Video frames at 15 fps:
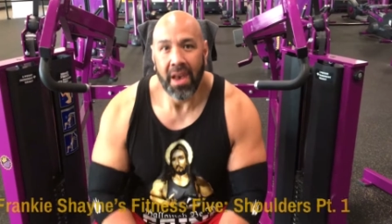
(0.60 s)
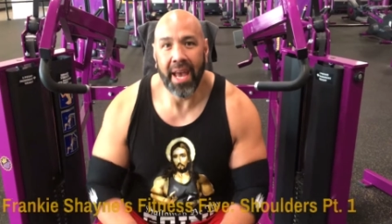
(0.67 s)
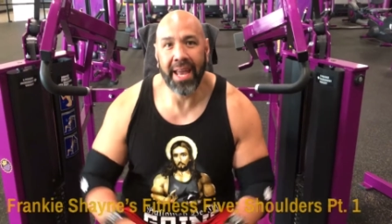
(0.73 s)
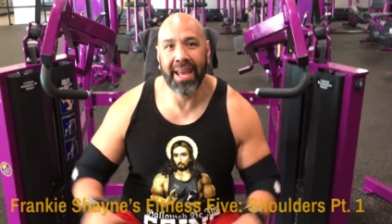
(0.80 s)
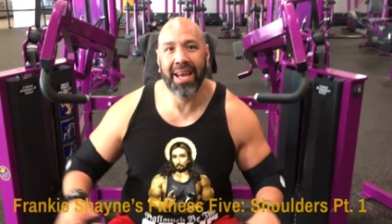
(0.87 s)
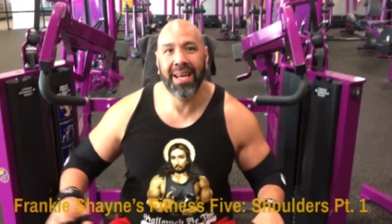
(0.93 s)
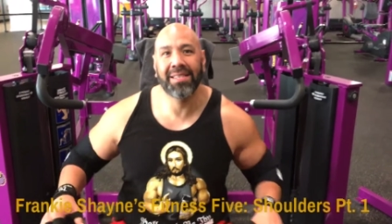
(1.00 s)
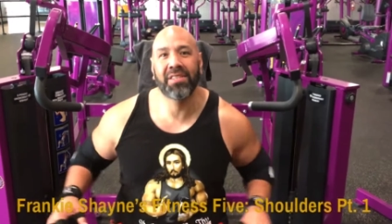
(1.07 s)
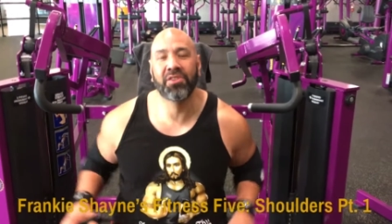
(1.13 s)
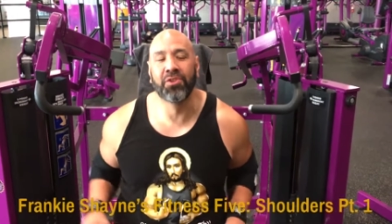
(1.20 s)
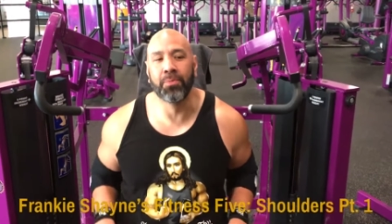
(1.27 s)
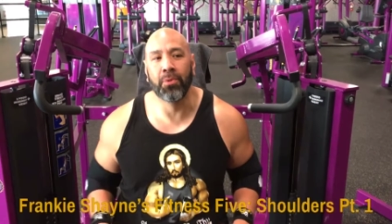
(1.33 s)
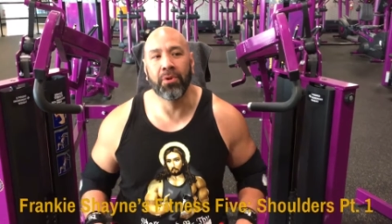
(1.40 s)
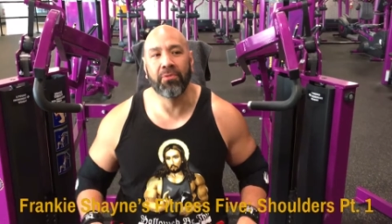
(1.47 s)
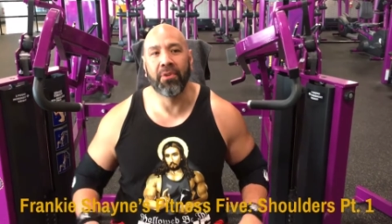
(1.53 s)
Hey guys, it's
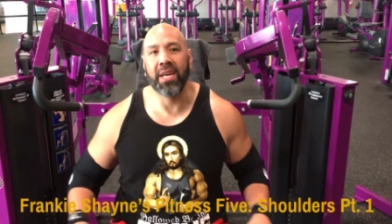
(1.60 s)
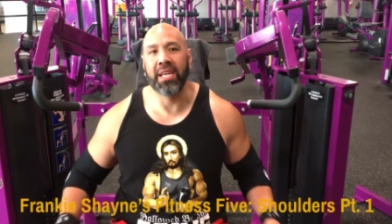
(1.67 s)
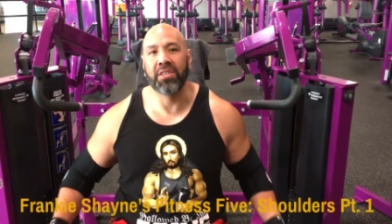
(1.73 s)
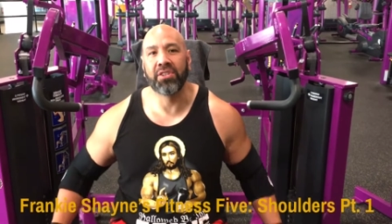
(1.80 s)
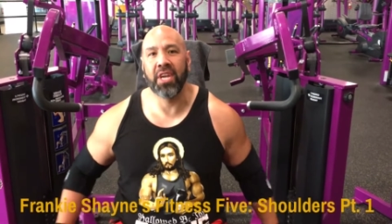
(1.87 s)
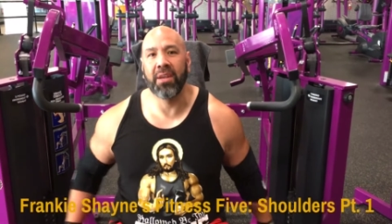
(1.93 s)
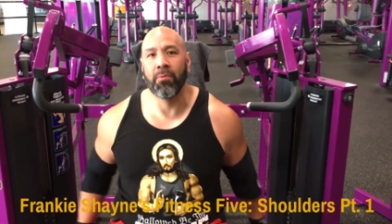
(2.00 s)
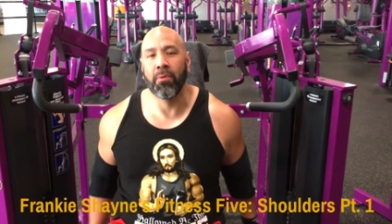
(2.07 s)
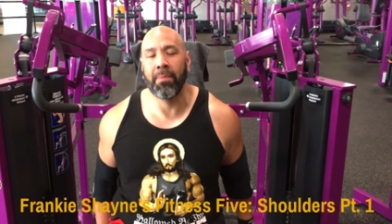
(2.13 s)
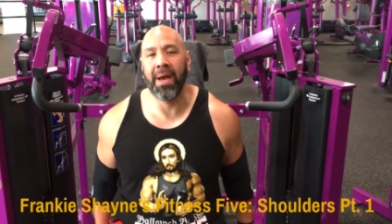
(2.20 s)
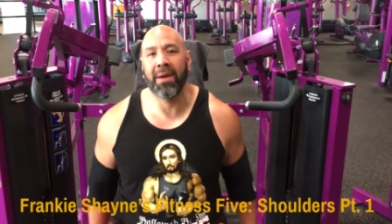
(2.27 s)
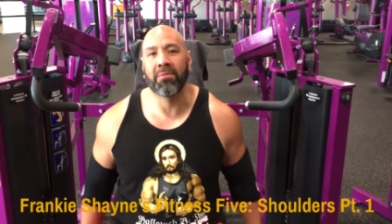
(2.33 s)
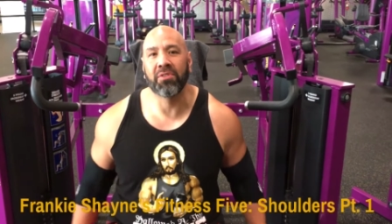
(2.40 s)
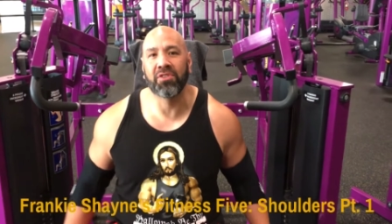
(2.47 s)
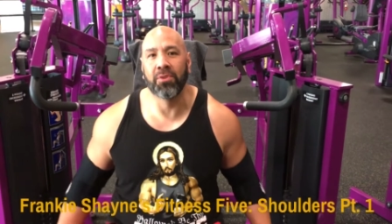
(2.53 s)
your boy Frankie Shane. We're
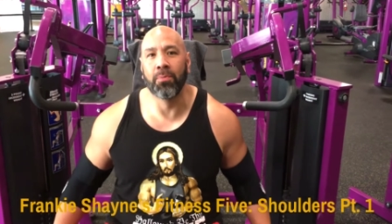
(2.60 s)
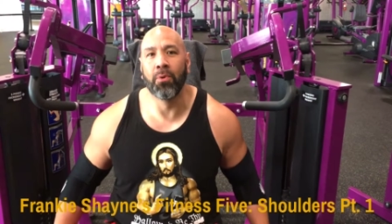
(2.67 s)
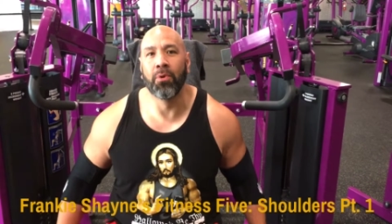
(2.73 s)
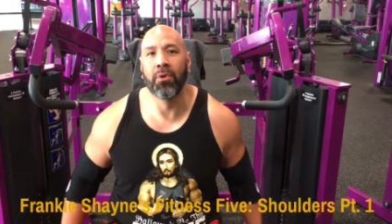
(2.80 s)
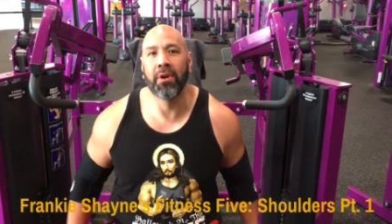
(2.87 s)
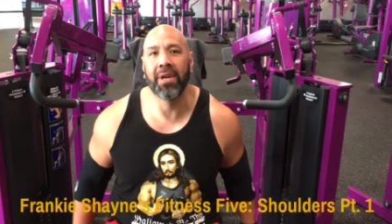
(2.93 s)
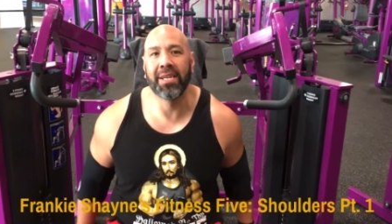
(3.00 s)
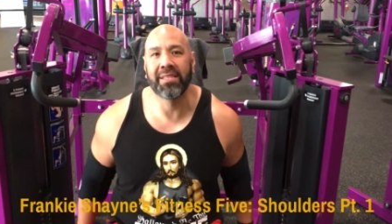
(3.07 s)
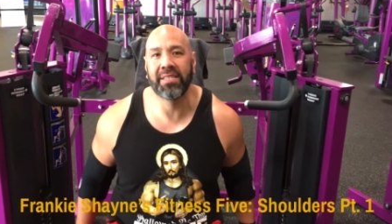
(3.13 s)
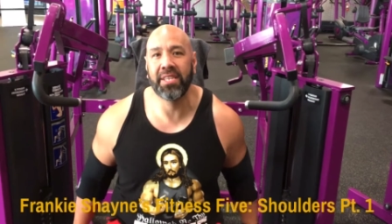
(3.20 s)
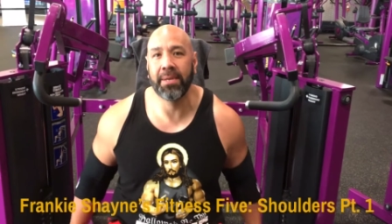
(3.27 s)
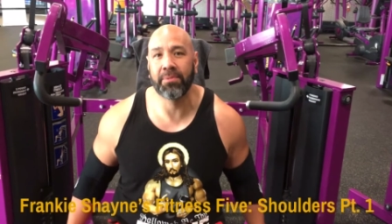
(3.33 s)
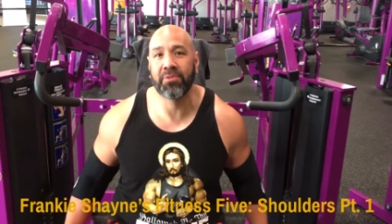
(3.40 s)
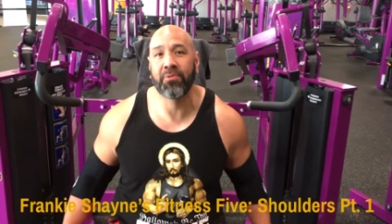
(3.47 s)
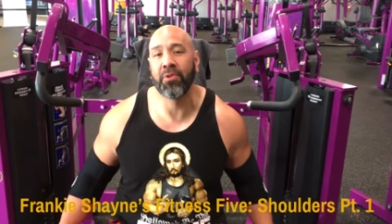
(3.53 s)
back with some more
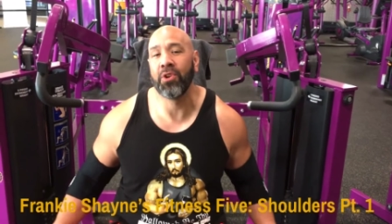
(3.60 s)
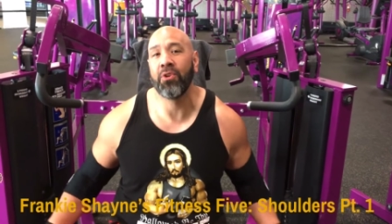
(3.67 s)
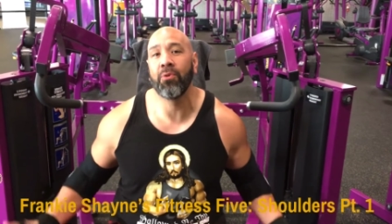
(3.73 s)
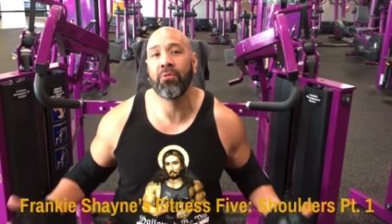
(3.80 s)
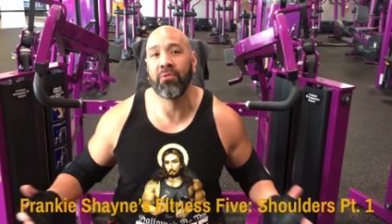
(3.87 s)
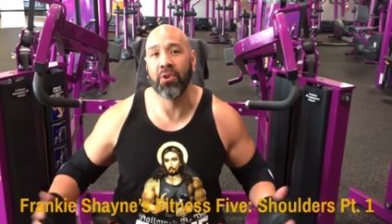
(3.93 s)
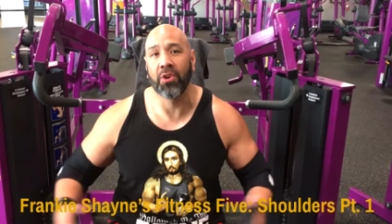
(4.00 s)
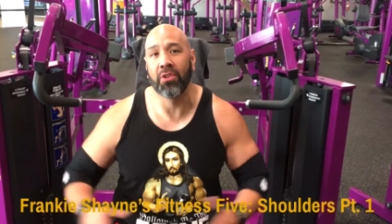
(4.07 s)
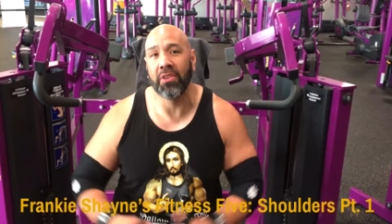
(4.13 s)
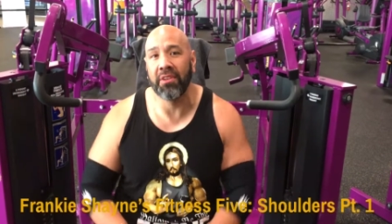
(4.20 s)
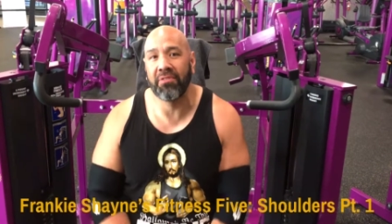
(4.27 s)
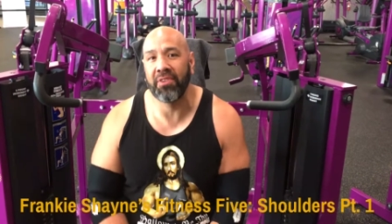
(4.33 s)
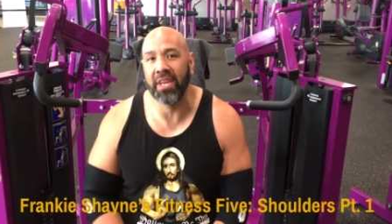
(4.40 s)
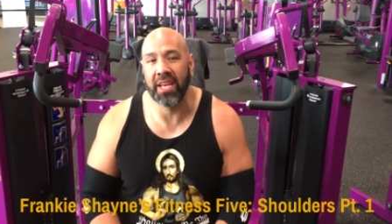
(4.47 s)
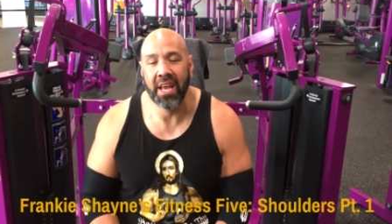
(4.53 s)
tips for you for your
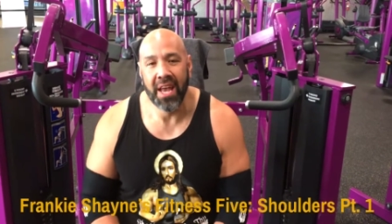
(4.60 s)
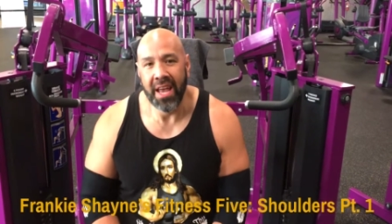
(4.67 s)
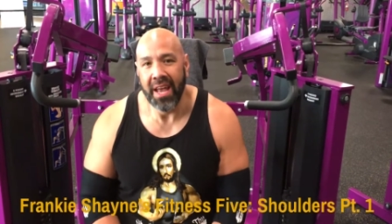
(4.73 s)
lifting.